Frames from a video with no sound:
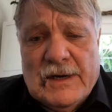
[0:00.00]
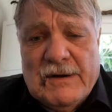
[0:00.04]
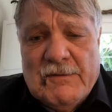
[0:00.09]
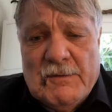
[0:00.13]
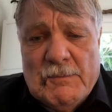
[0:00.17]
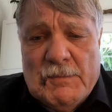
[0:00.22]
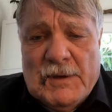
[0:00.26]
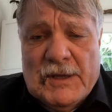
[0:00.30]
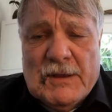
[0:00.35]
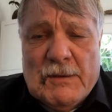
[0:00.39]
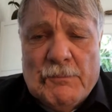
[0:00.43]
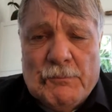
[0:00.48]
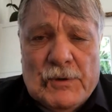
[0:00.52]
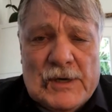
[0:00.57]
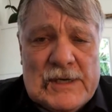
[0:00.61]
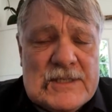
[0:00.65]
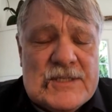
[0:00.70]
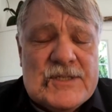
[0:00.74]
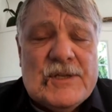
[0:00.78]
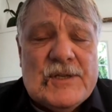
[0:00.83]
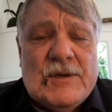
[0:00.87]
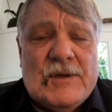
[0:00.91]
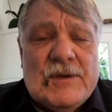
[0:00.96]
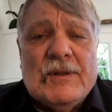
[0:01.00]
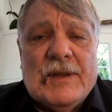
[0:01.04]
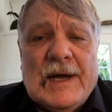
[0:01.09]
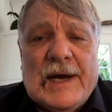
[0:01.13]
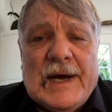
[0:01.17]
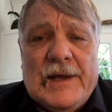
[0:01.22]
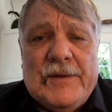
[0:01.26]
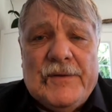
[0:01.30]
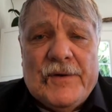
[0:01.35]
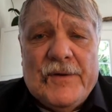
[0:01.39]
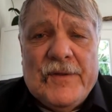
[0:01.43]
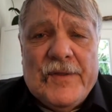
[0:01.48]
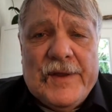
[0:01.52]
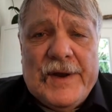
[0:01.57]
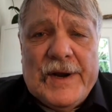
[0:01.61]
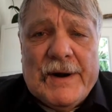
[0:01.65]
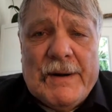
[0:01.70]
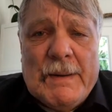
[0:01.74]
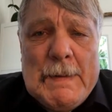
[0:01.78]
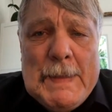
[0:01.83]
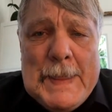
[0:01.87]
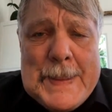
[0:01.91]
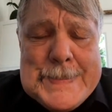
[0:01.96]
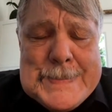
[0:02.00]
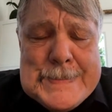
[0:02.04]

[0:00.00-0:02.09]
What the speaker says: and everything, but the prints don't lie. They're there.